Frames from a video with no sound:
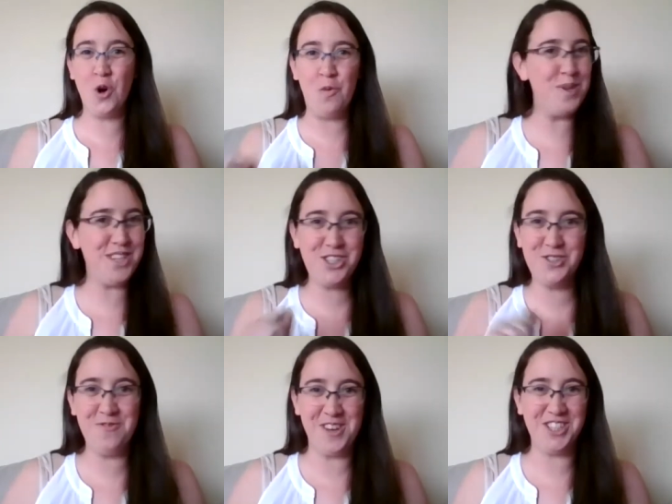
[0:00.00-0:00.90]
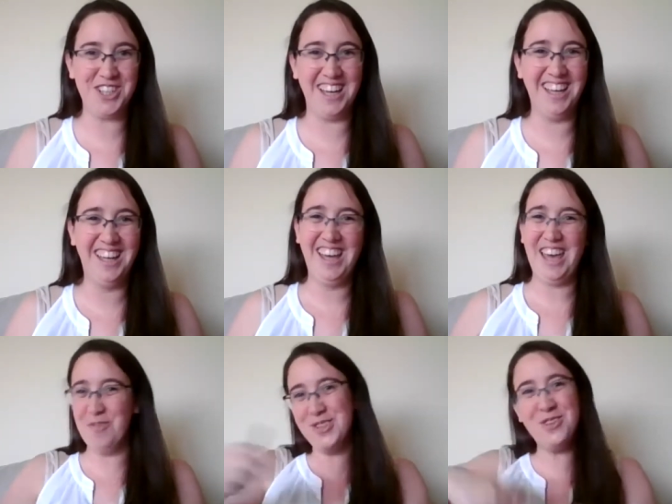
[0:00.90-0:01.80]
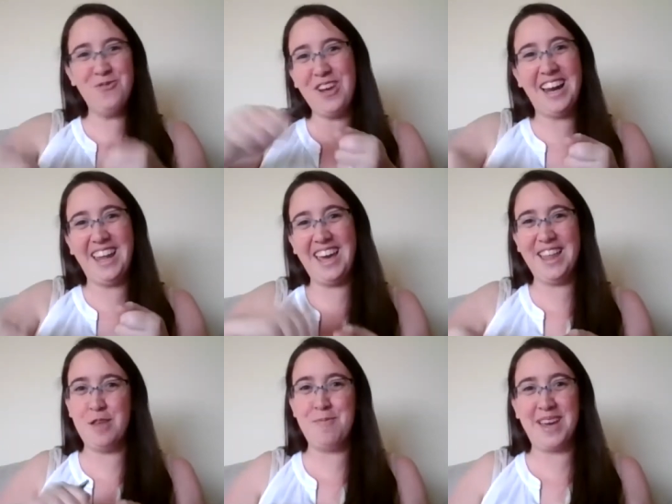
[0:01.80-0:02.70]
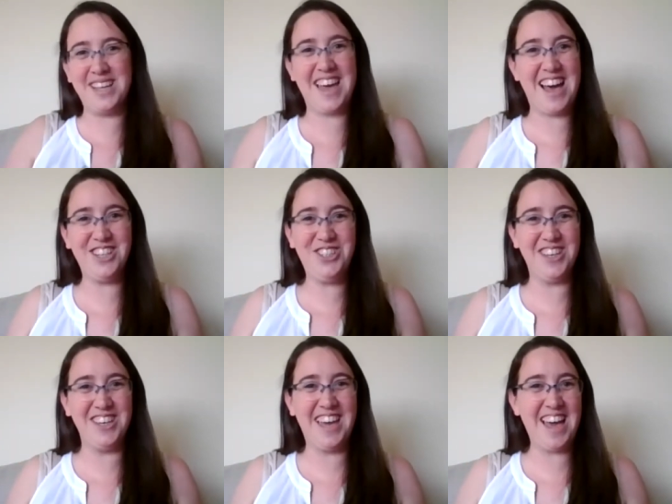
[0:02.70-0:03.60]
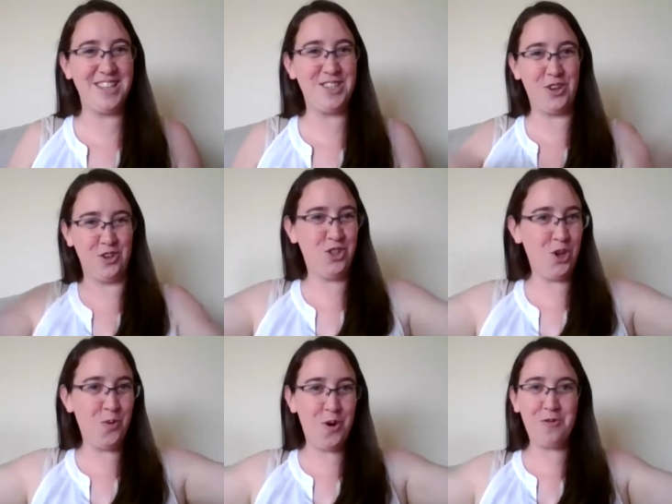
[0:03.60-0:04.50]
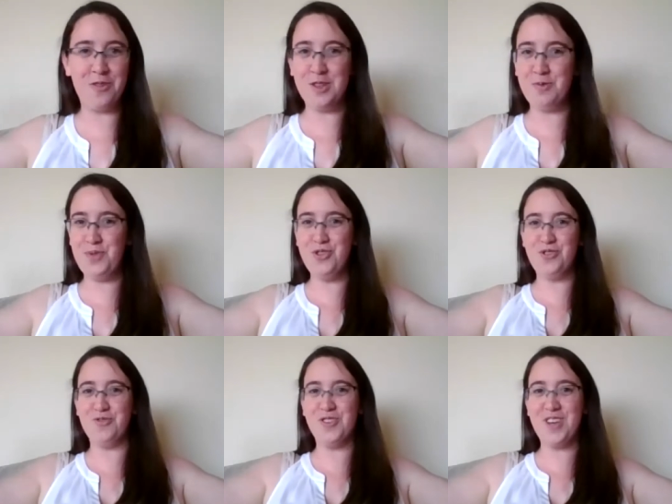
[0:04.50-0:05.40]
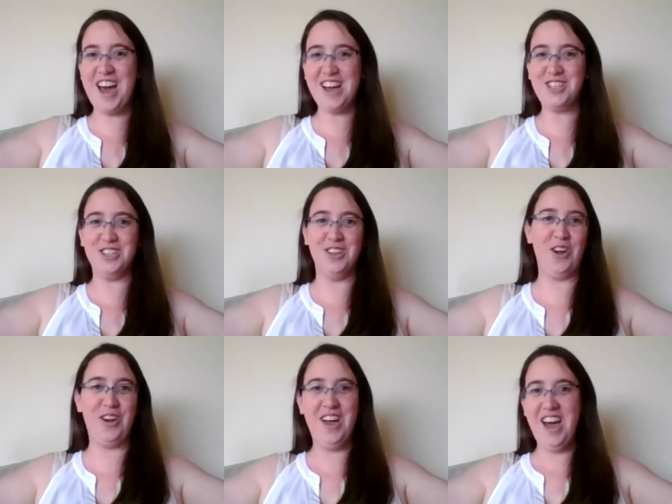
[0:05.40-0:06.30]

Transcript: competition fishing, it wasn't reeling in the biggest catch you can get so you could show off this beautiful catch and go,